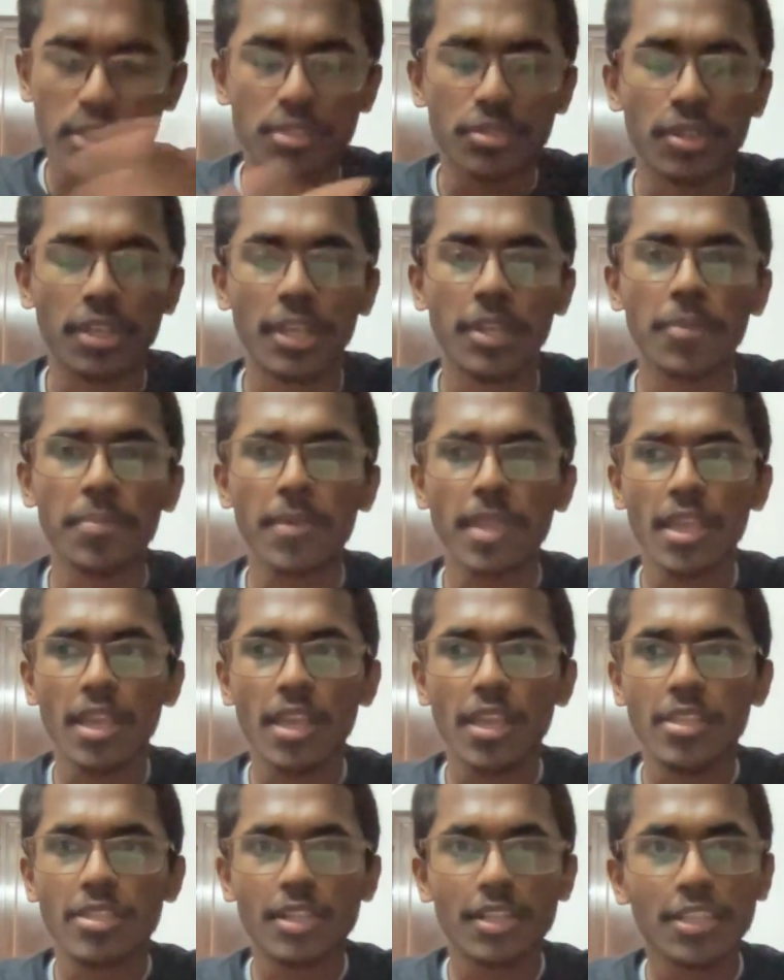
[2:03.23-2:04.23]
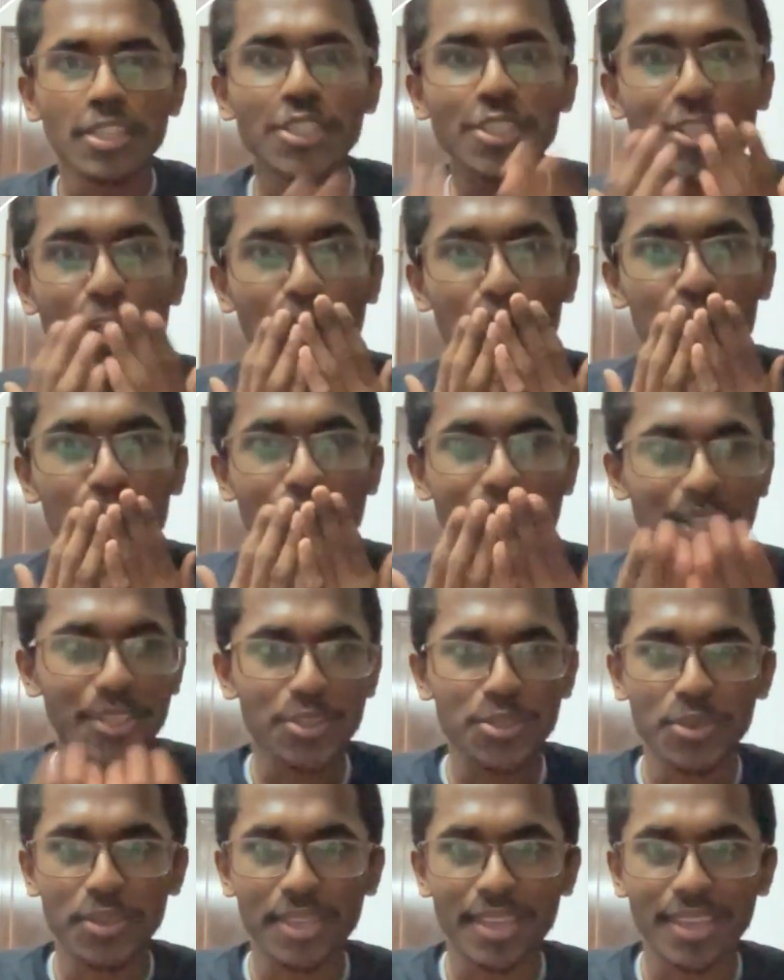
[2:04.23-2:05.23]
student suddenly she started doing like
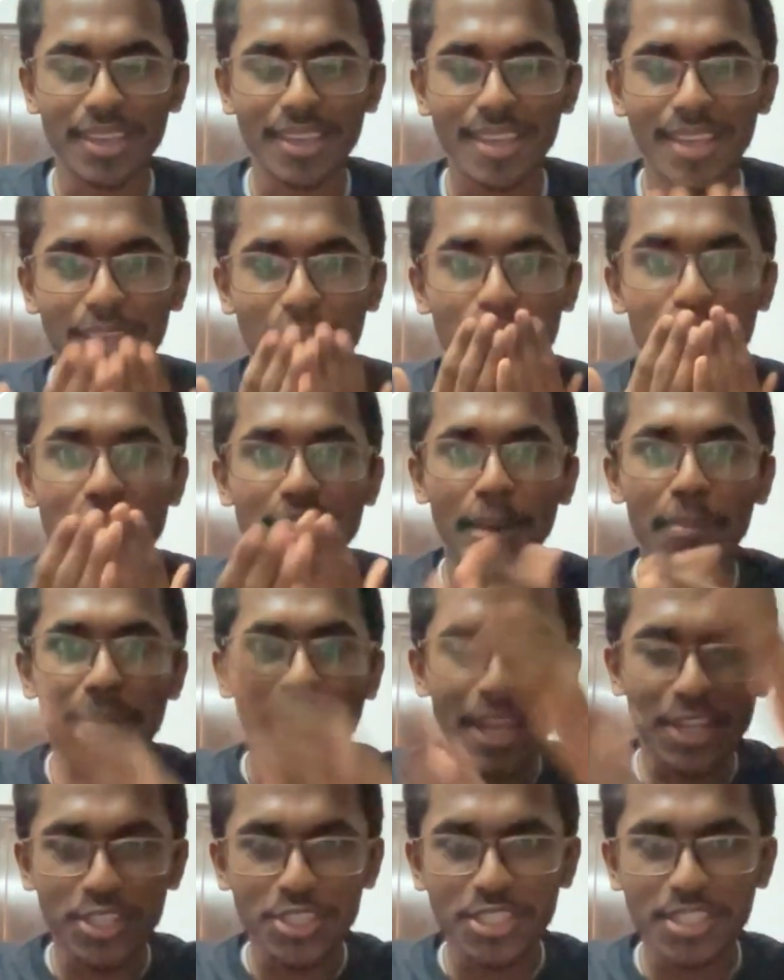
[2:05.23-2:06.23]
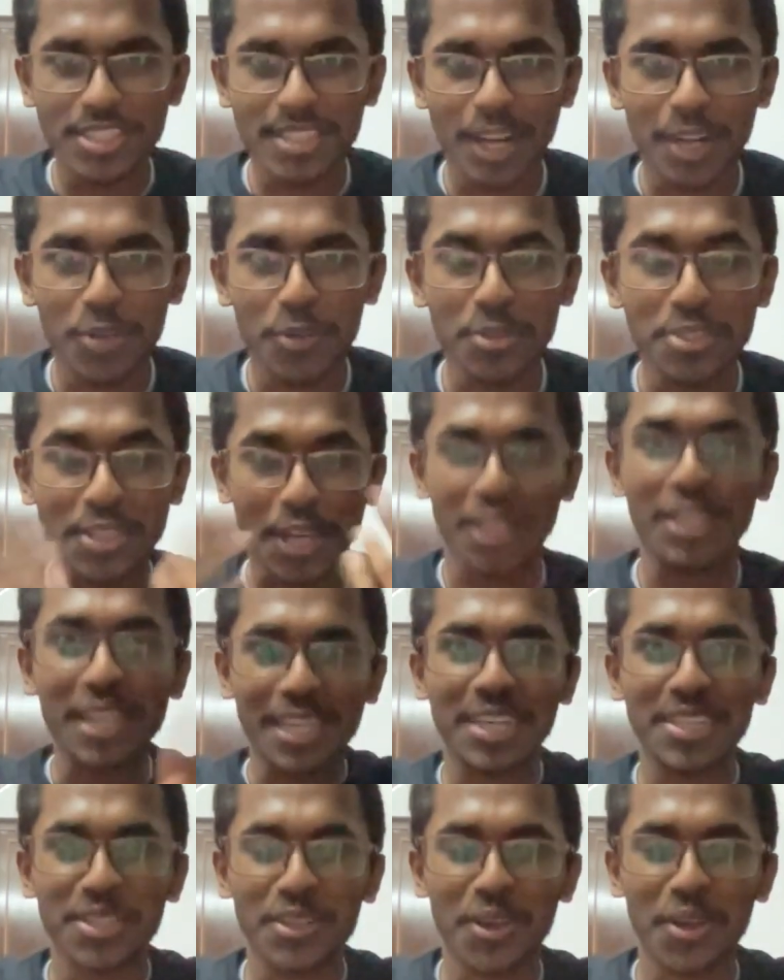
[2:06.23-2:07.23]
this okay then some action she started doing suddenly i
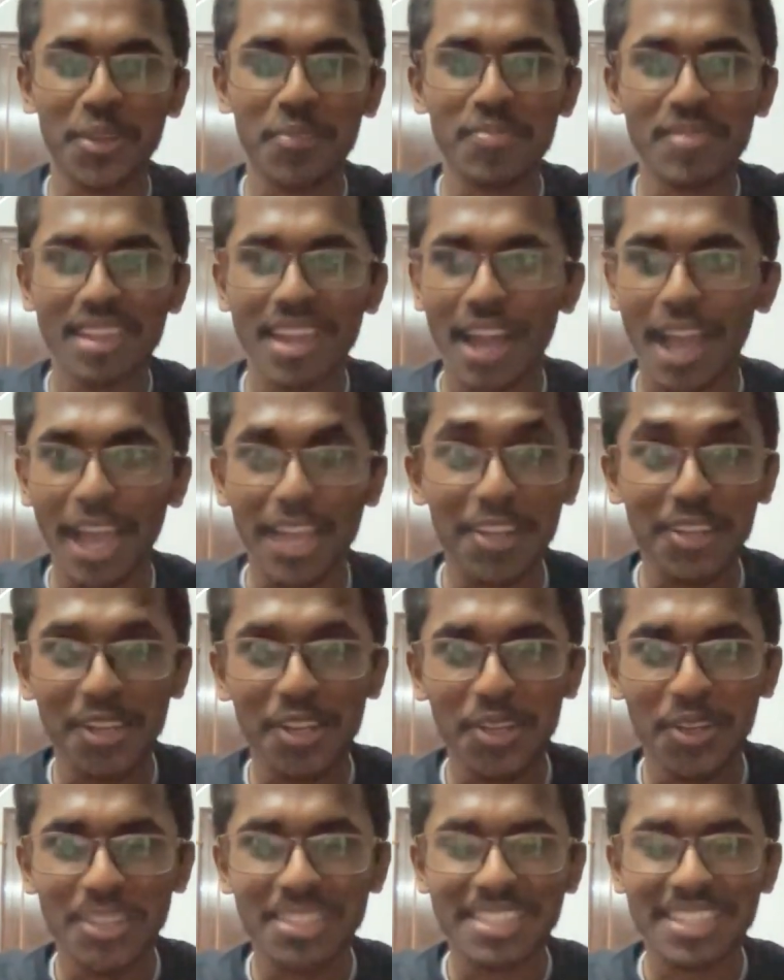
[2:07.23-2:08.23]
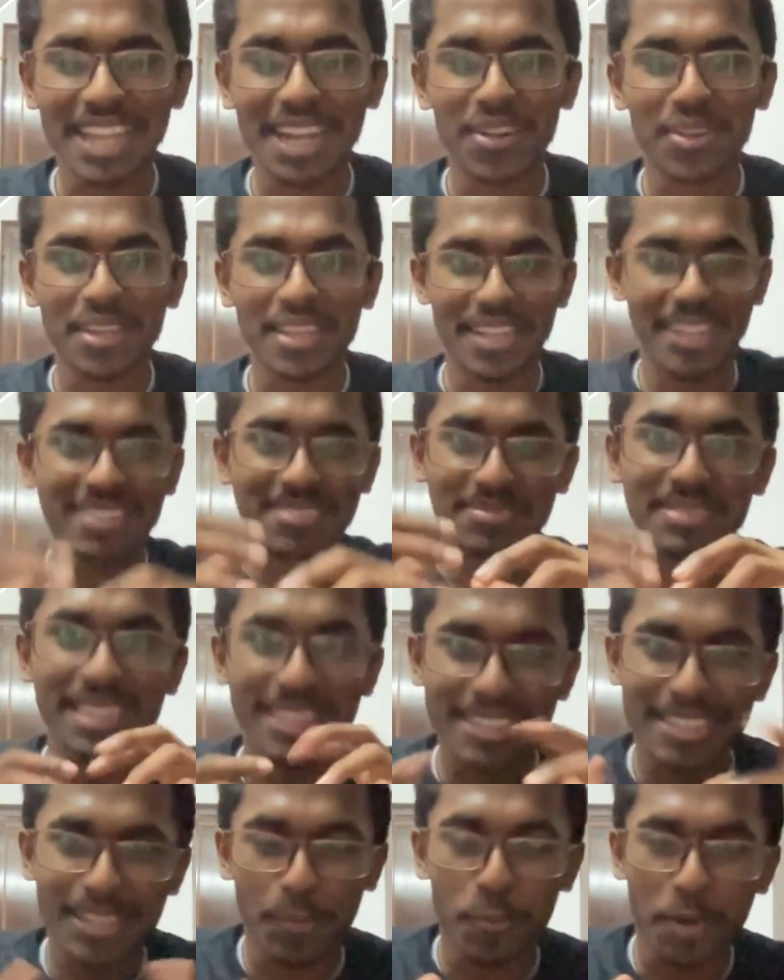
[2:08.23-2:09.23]
got the call i literally got scared okay
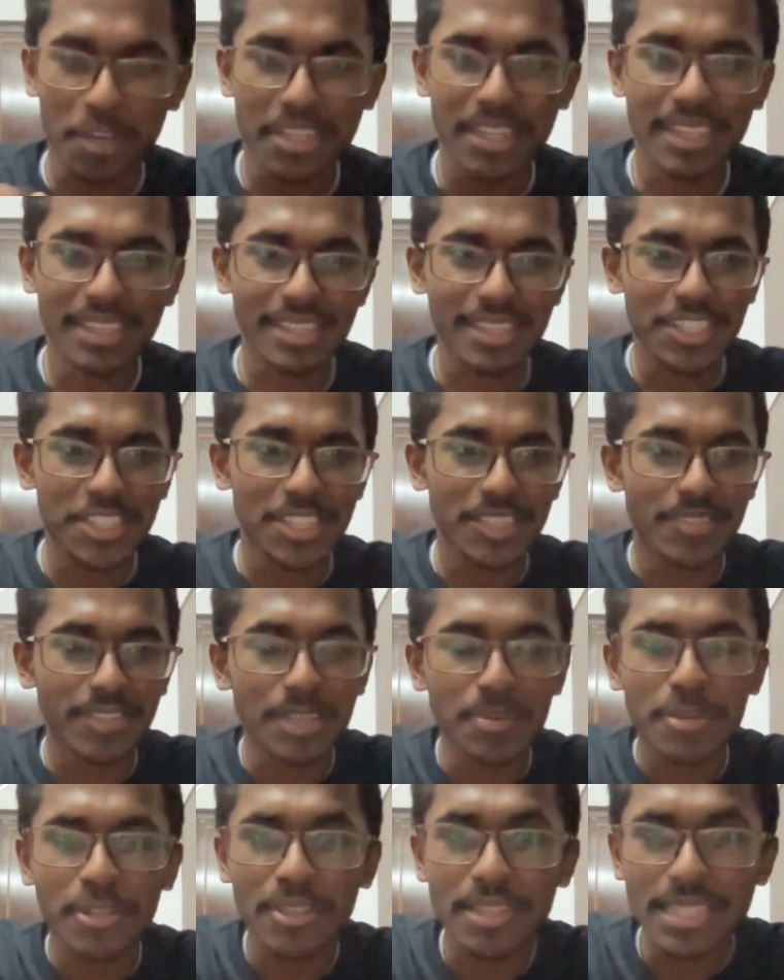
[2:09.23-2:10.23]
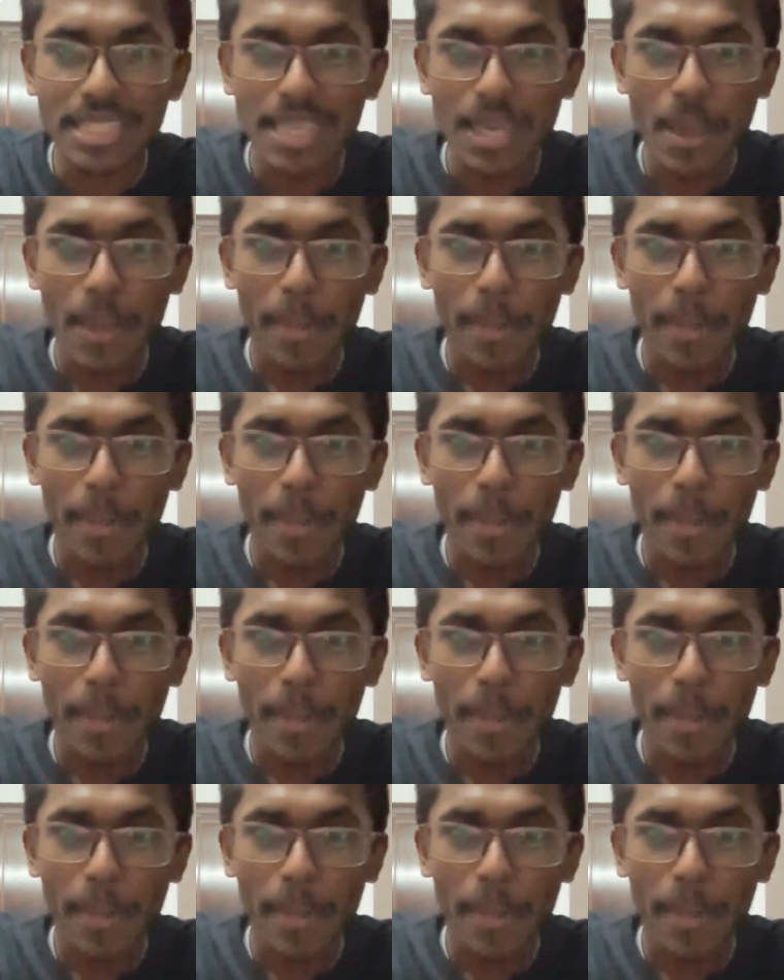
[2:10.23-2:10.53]
somewhat literally shivered because